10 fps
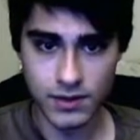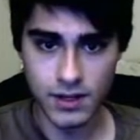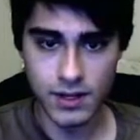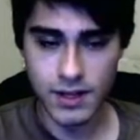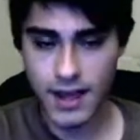
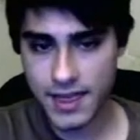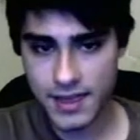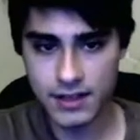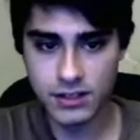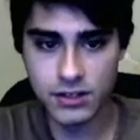And then
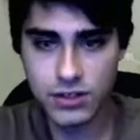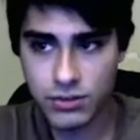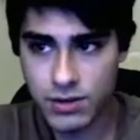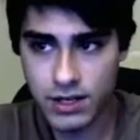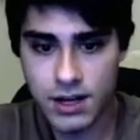you just want
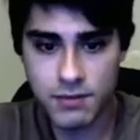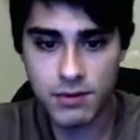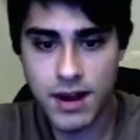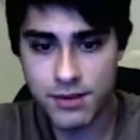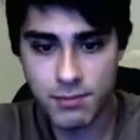to come
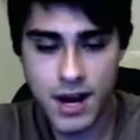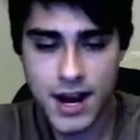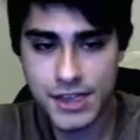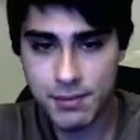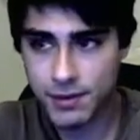around behind
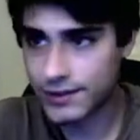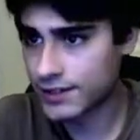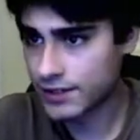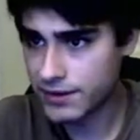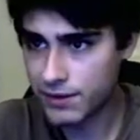the pillar. Don't
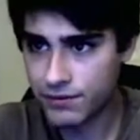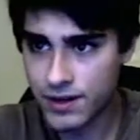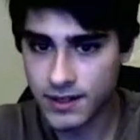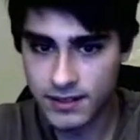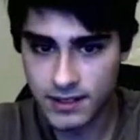go in front
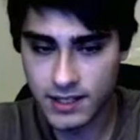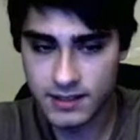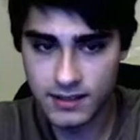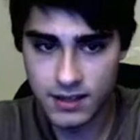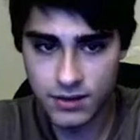because he can
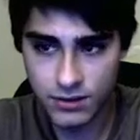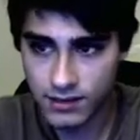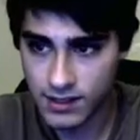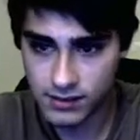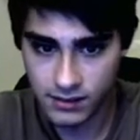see you
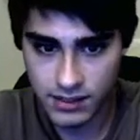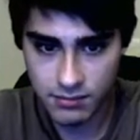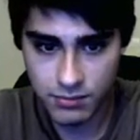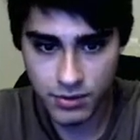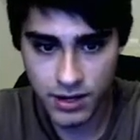easily,
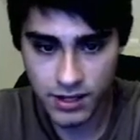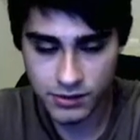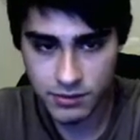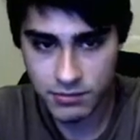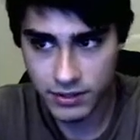a little
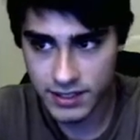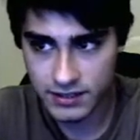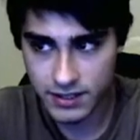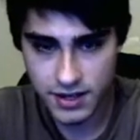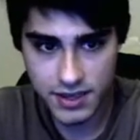bit more
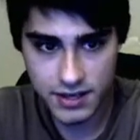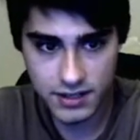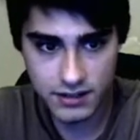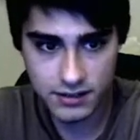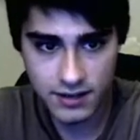easier. And then
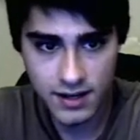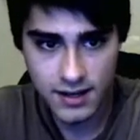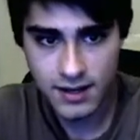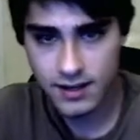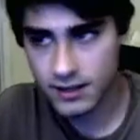just
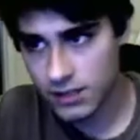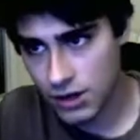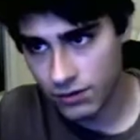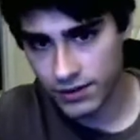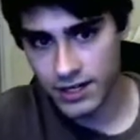go
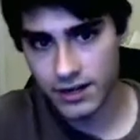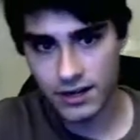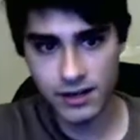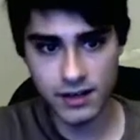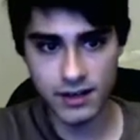over
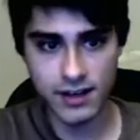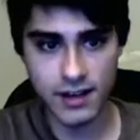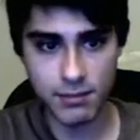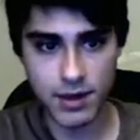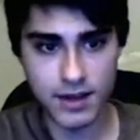here and
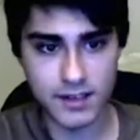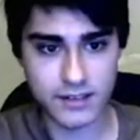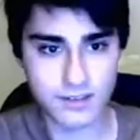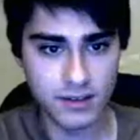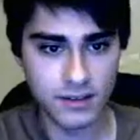
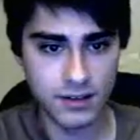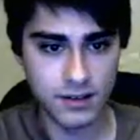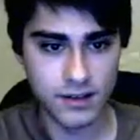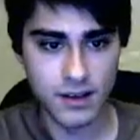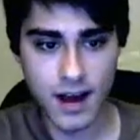pause.
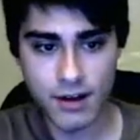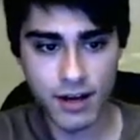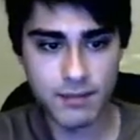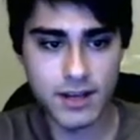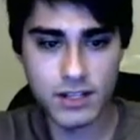I
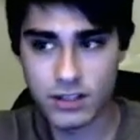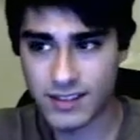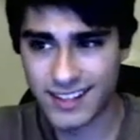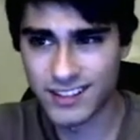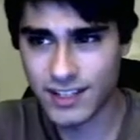recommend just like
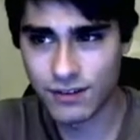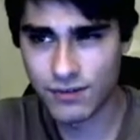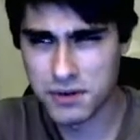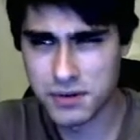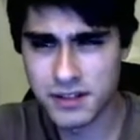looking
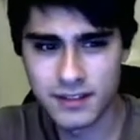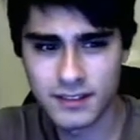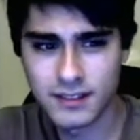forwards